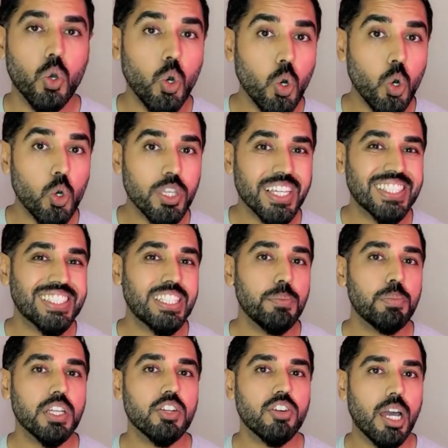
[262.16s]
Or you can
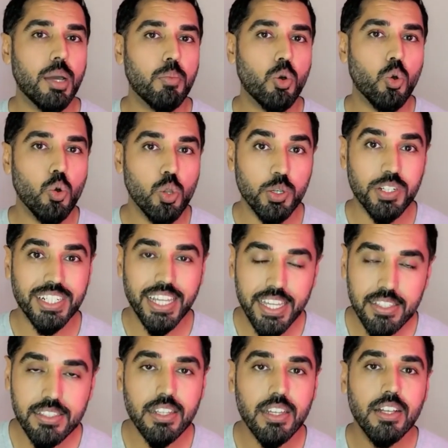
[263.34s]
simply grab all your
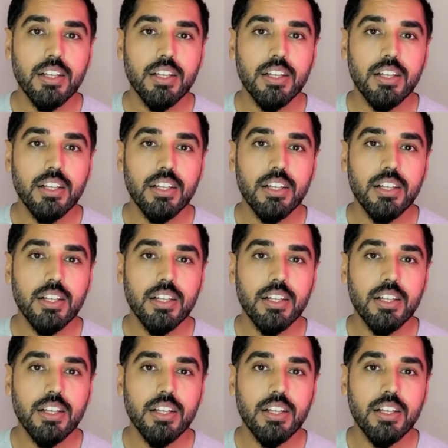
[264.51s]
text